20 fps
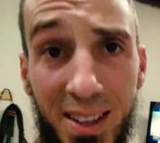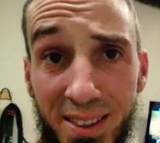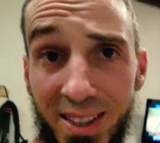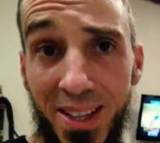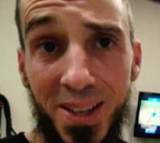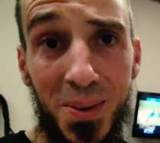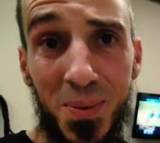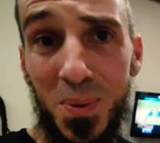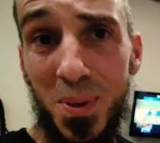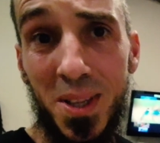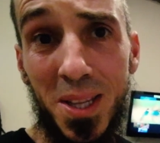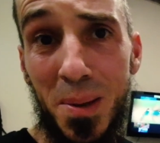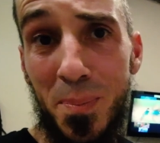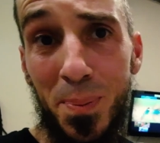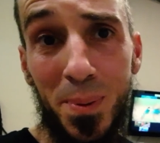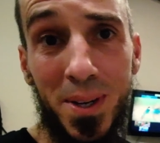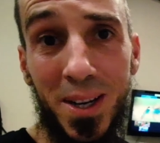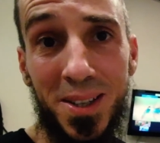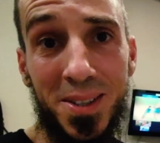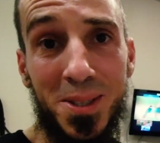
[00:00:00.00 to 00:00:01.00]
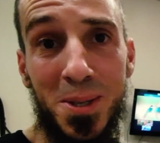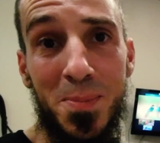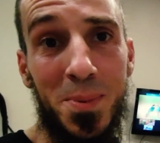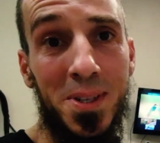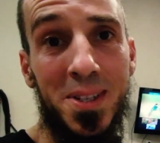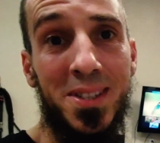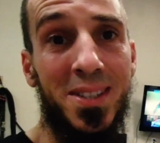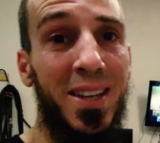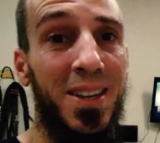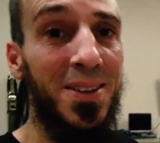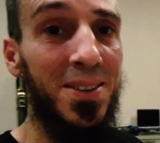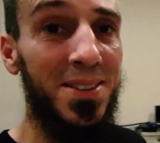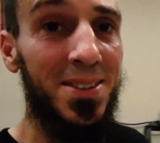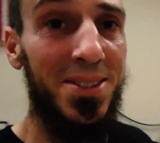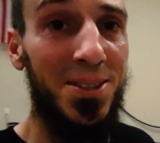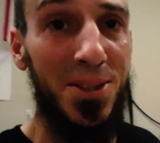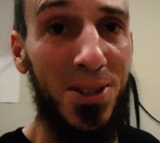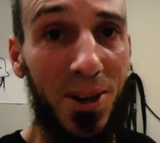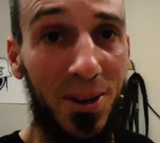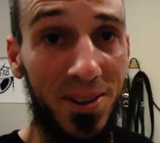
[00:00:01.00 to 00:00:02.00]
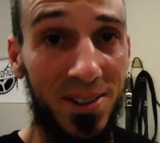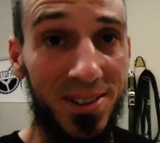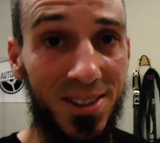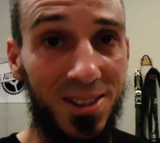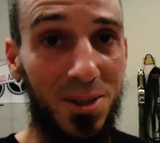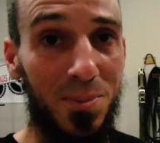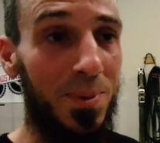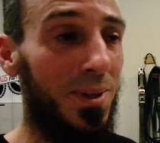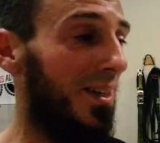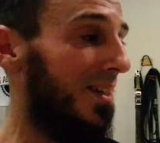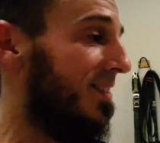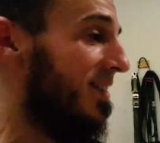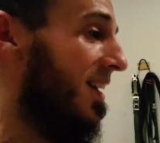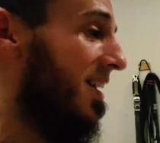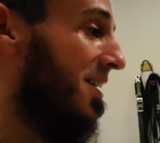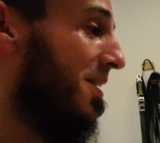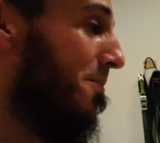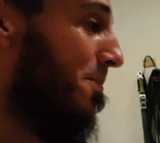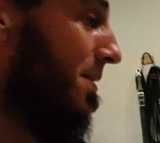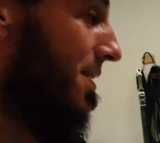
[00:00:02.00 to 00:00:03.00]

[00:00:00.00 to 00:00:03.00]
they don't really put out too much sound, so Yar's a little bit excited